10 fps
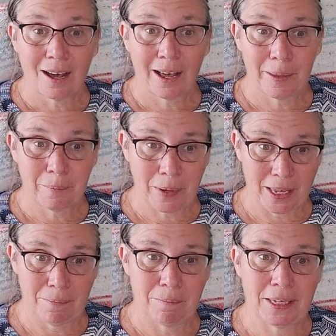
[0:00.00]
I
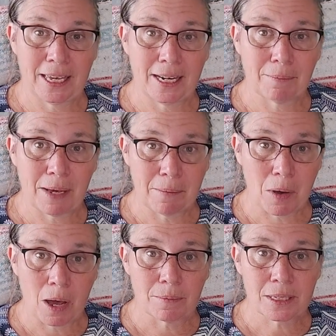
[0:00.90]
might be getting my
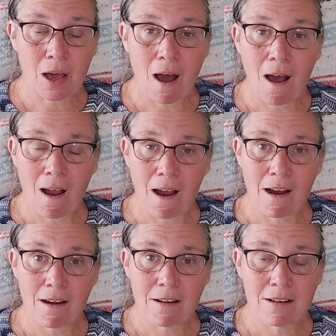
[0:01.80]
mom's
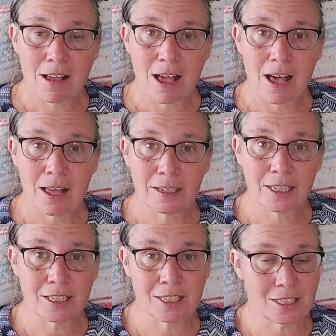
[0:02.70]
car
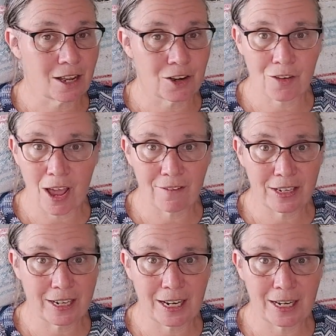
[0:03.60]
because she's not driving
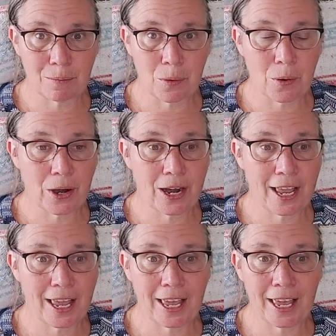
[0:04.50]
it anymore,
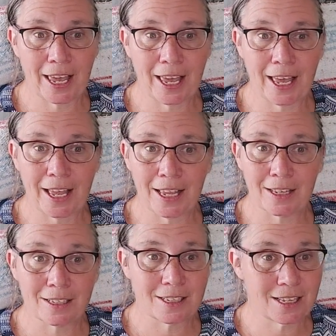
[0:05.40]

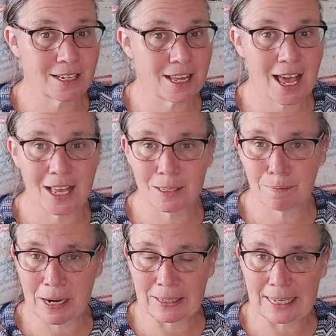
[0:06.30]
and it has
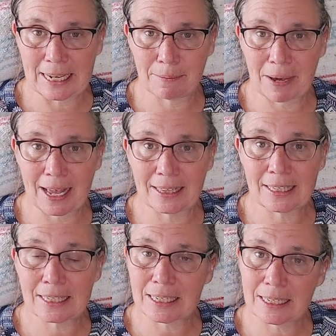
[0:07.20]
barely any
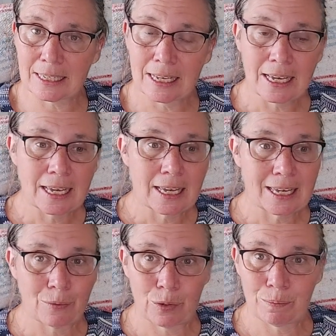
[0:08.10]
mileage, and
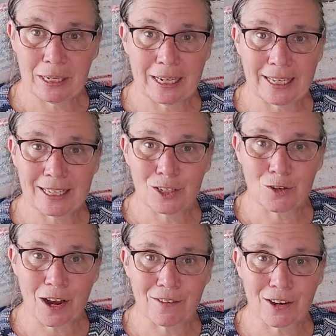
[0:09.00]
it would mean I get to
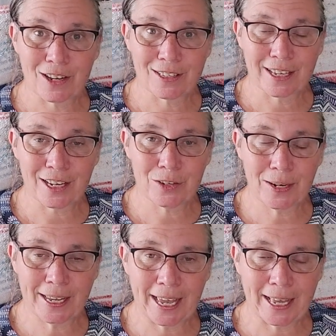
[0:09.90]
drive across the country
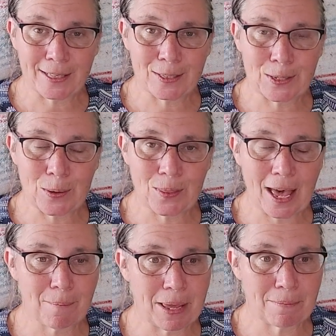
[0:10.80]
again. So
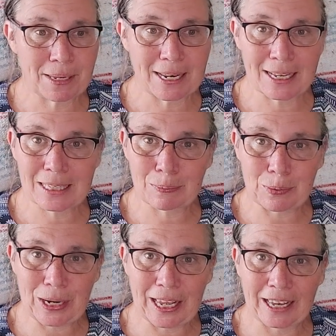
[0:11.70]
that might be next
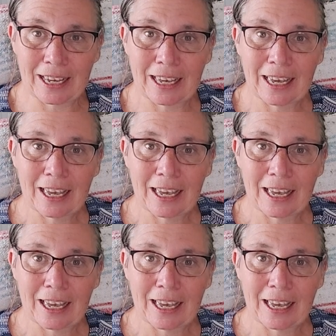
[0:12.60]
spring.